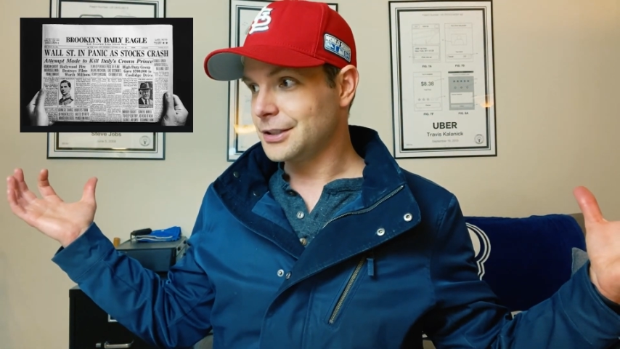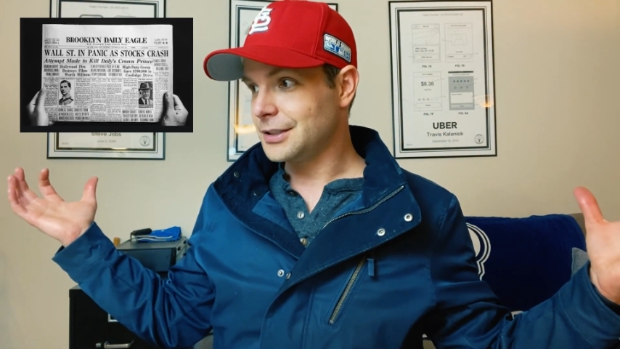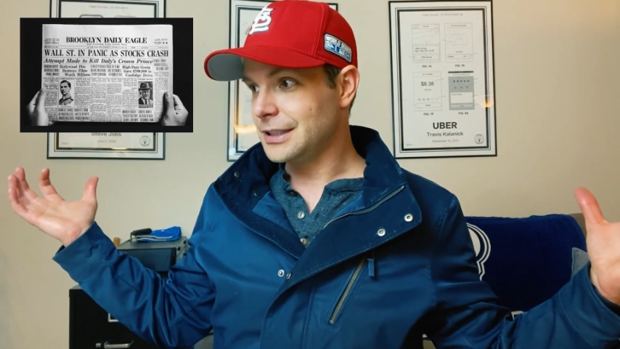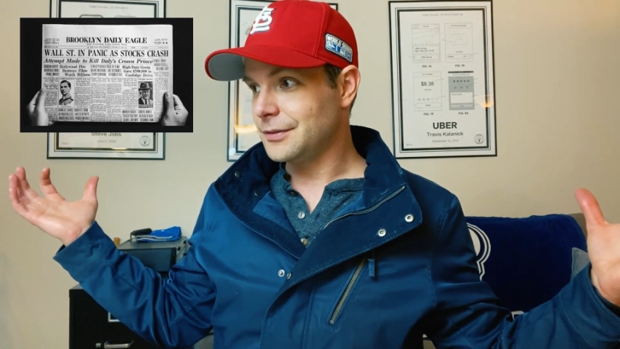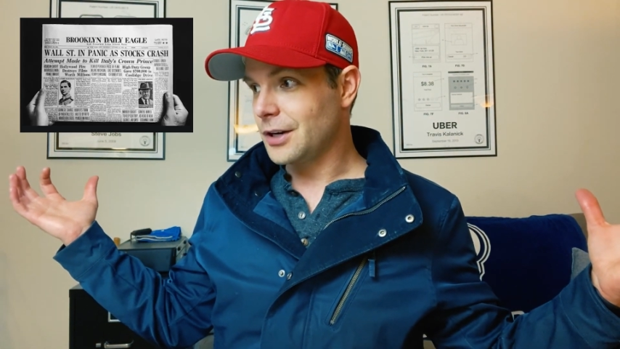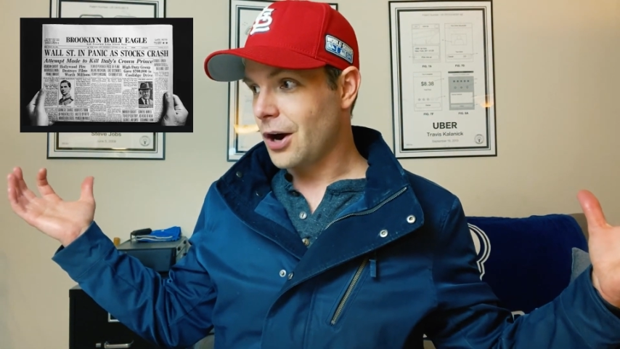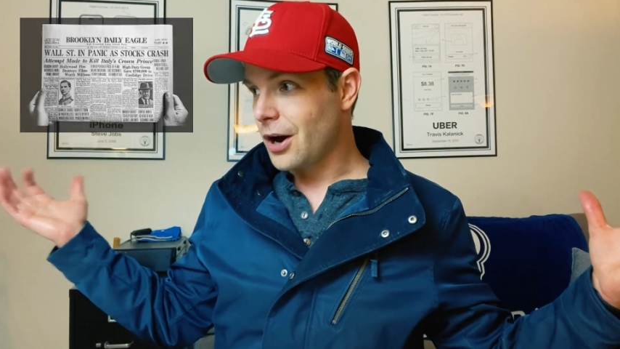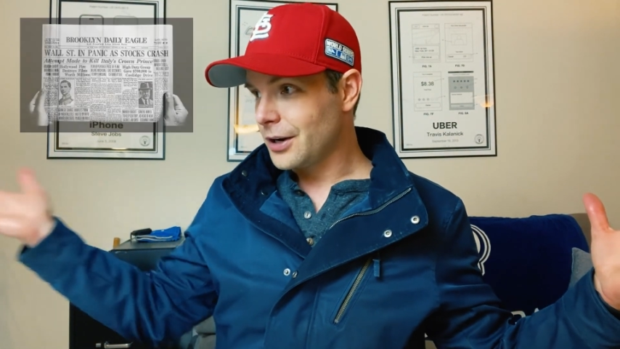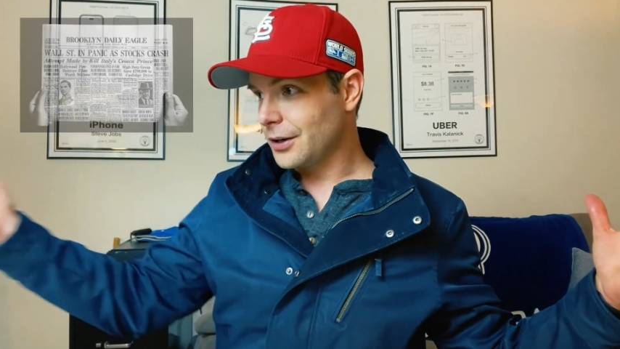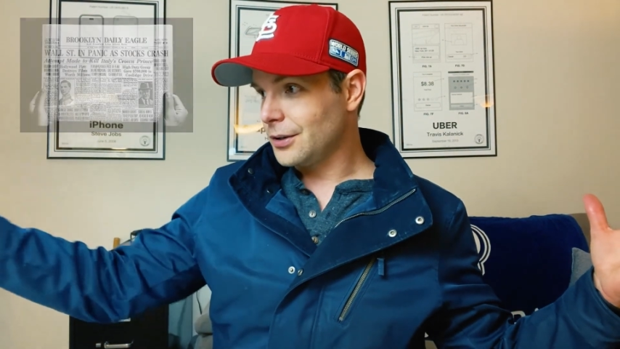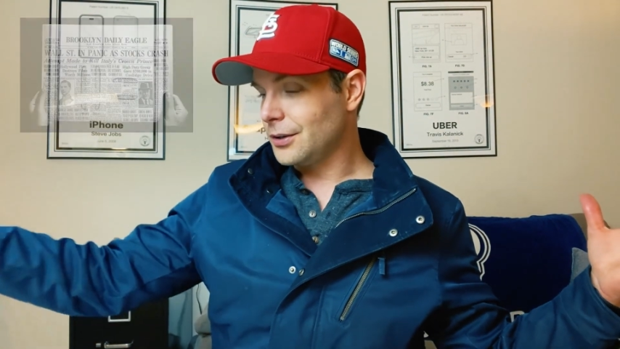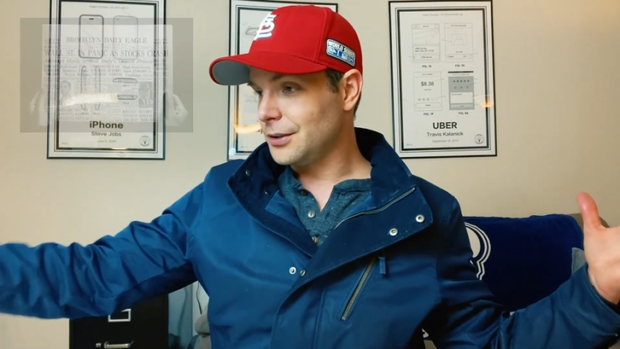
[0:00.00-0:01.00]
There's even
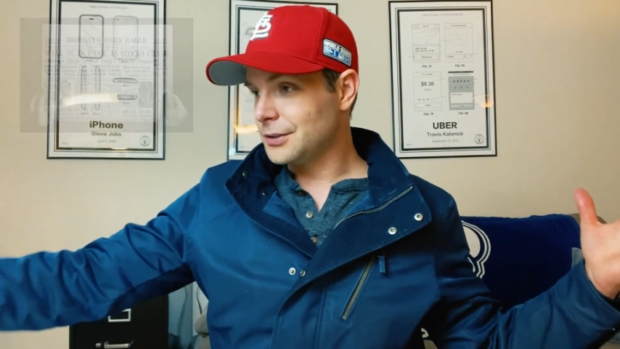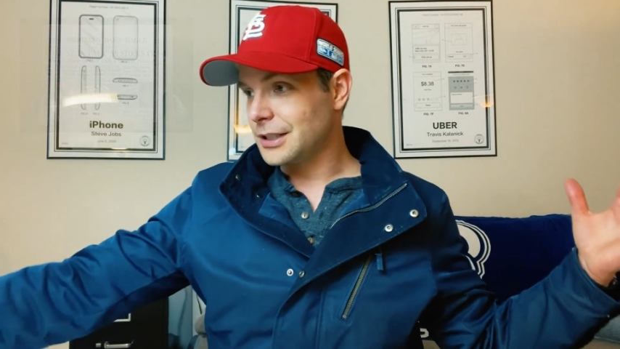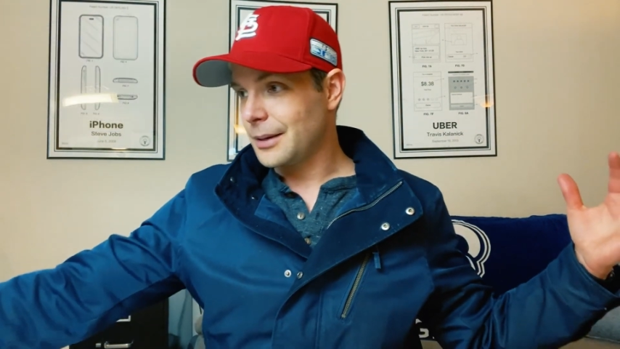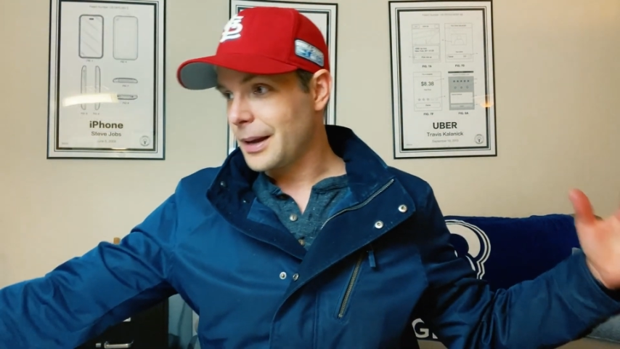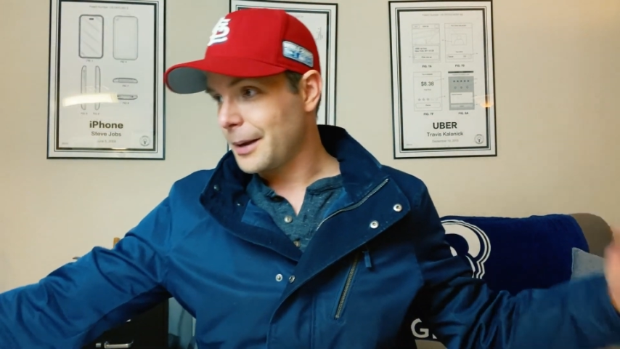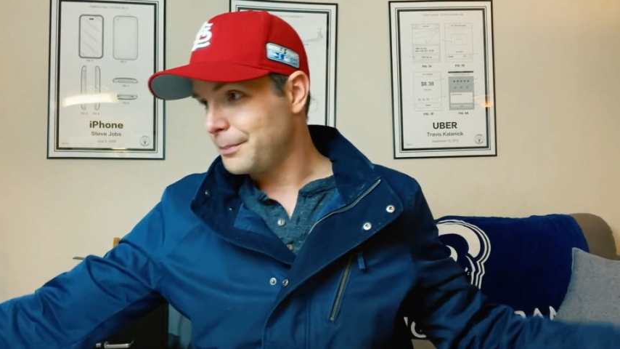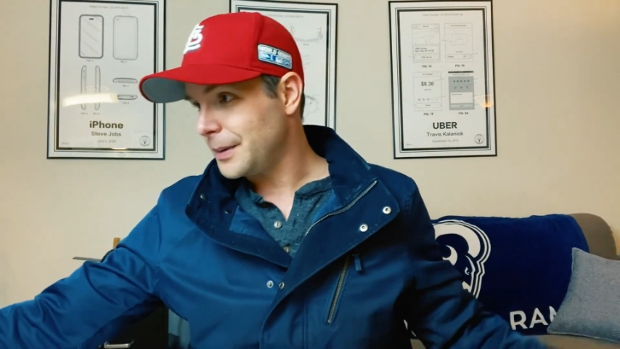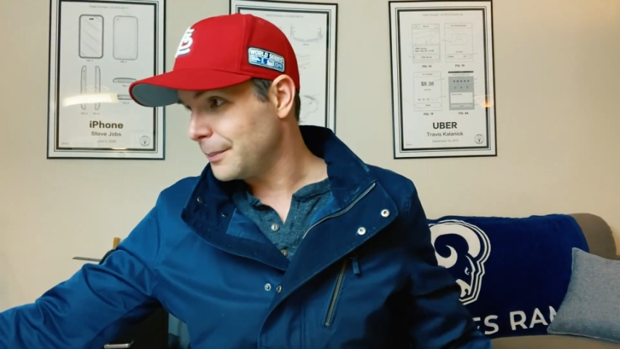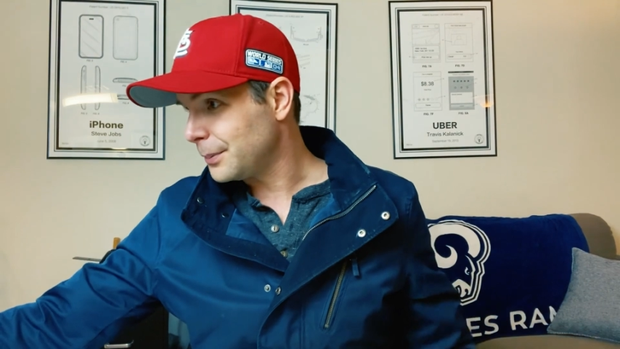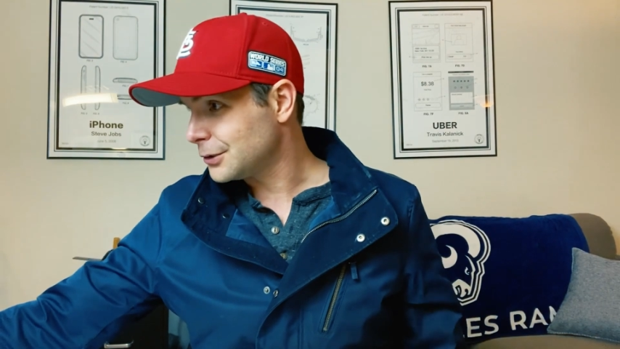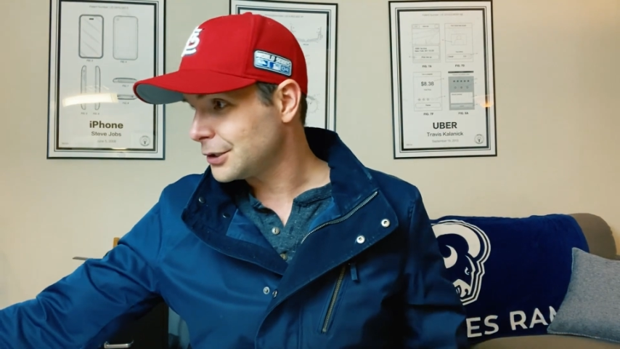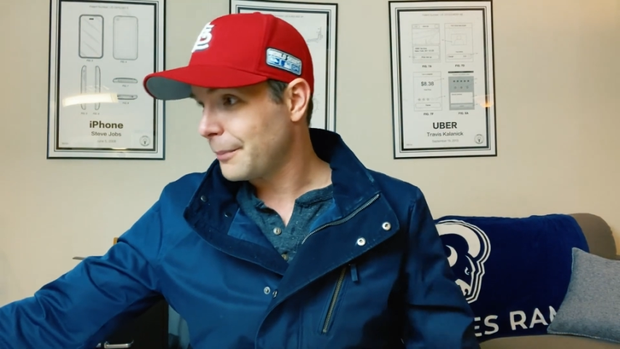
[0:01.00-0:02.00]
articles about
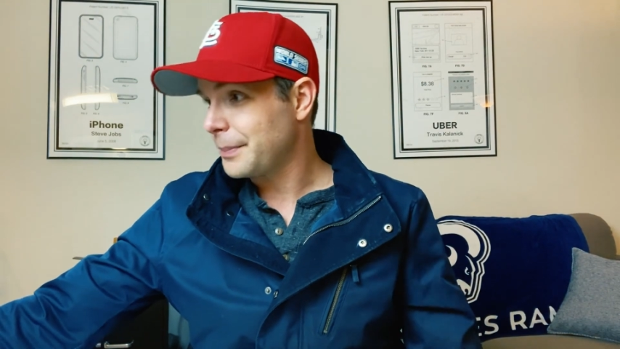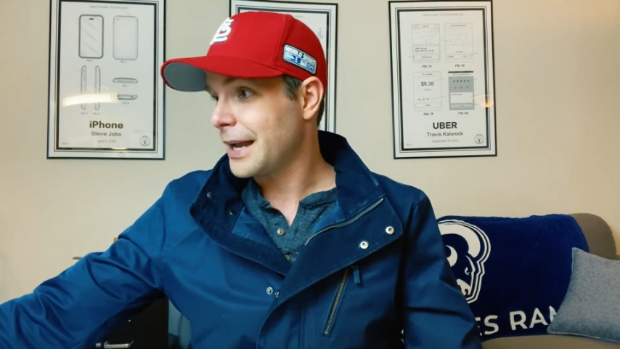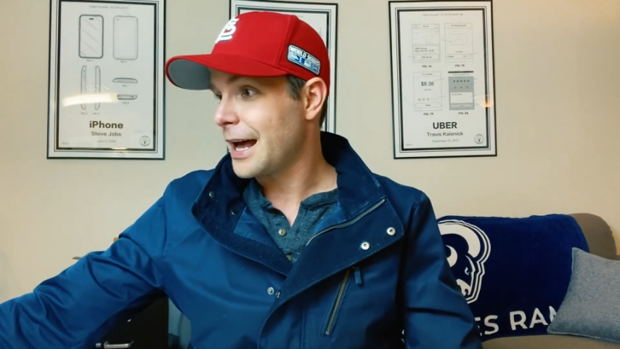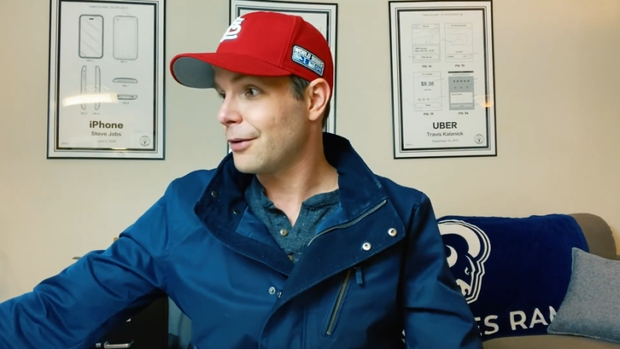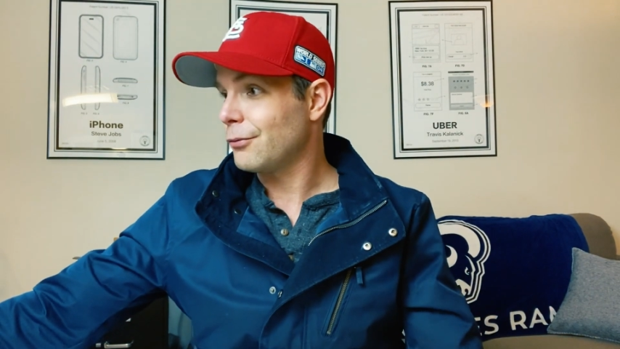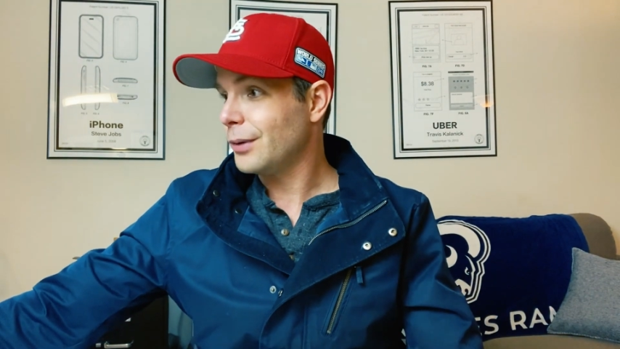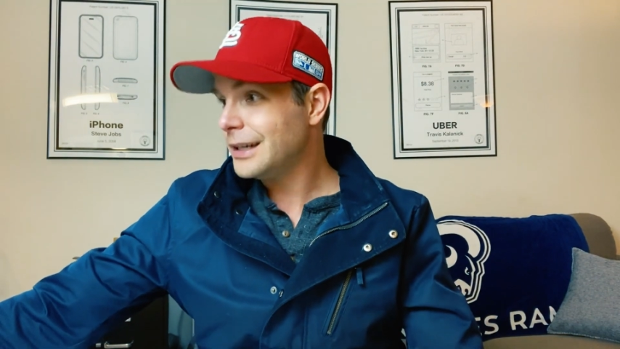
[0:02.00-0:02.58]
people jumping out of